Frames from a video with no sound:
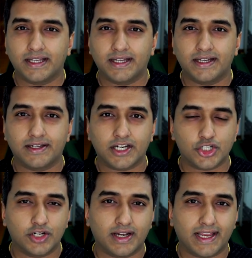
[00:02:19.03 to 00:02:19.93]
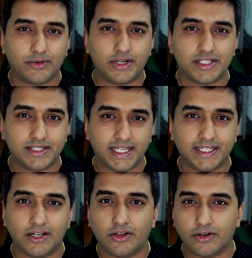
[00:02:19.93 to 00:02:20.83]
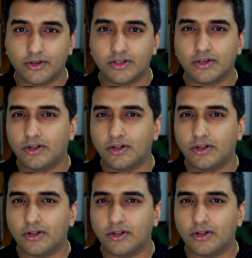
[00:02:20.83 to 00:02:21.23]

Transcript: uh, Russian language needed or not.